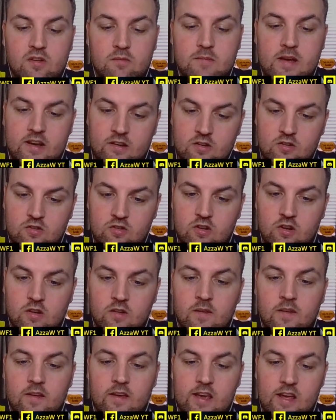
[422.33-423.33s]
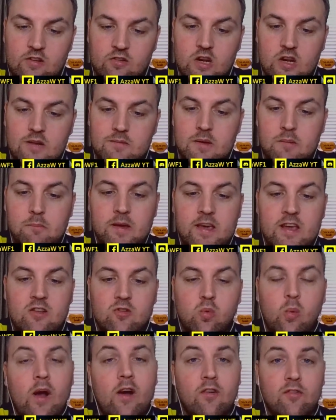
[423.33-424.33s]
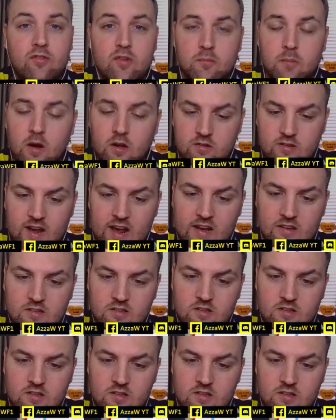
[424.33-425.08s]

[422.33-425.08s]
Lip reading: Magnussen. It's going to be P12 for Bottas.